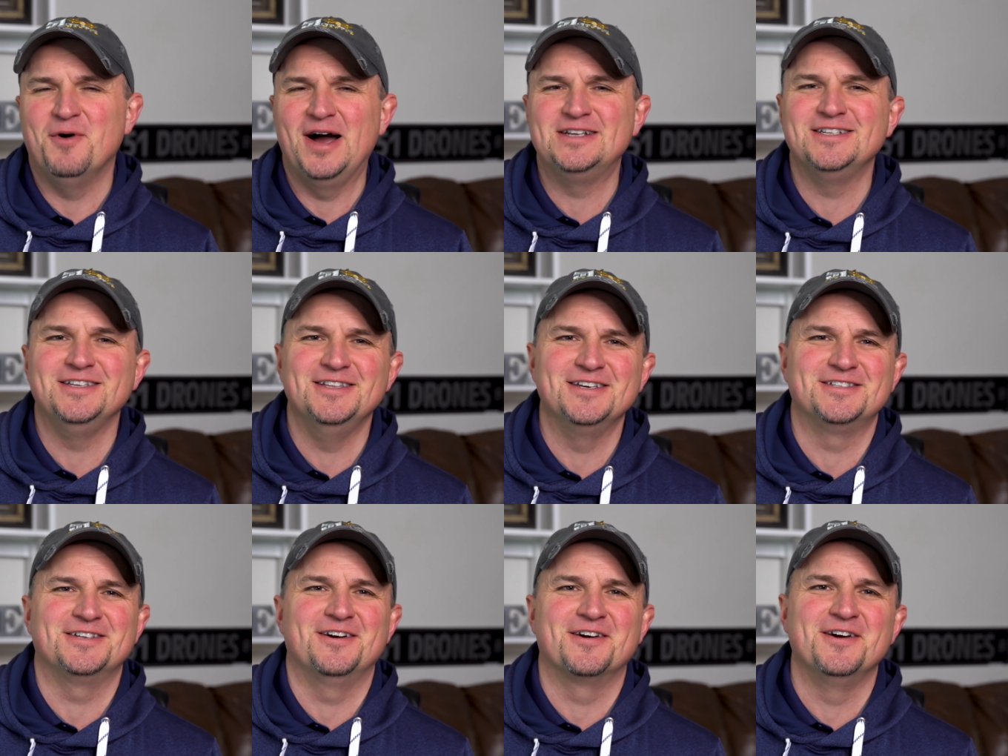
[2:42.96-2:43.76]
watching
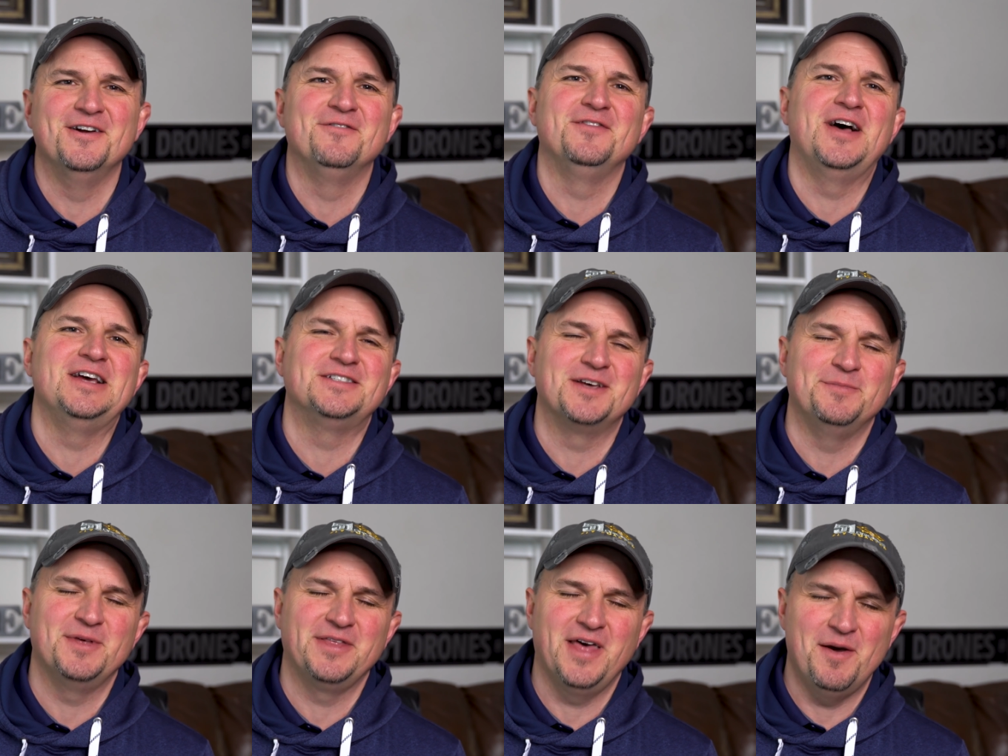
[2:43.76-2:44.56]
this are going to fly
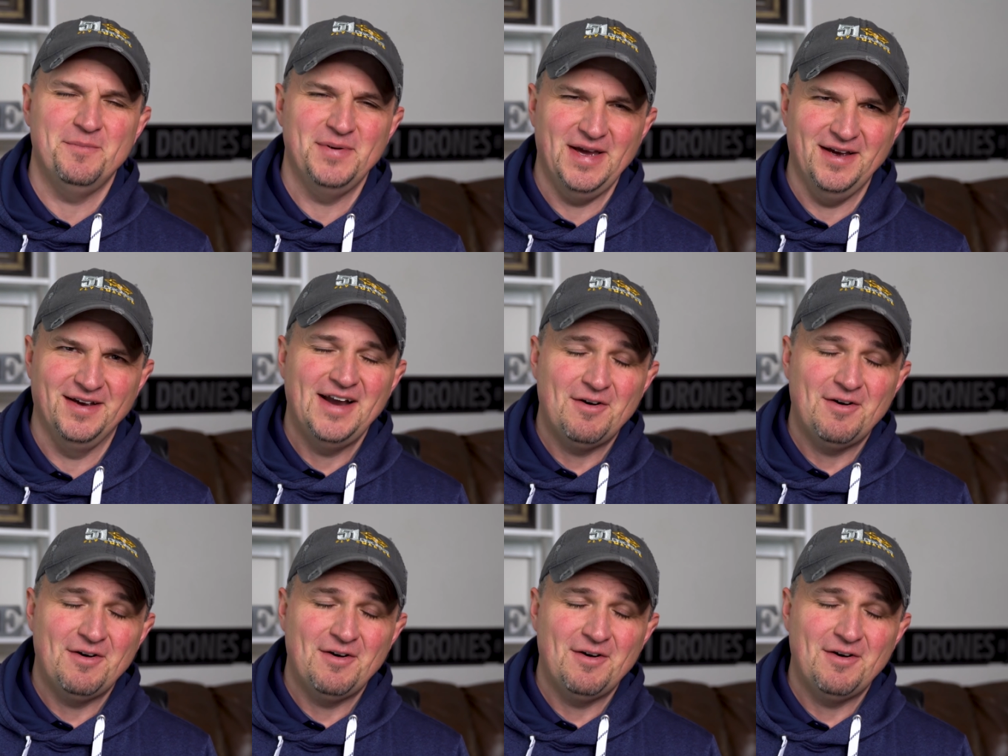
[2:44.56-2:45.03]
something that big.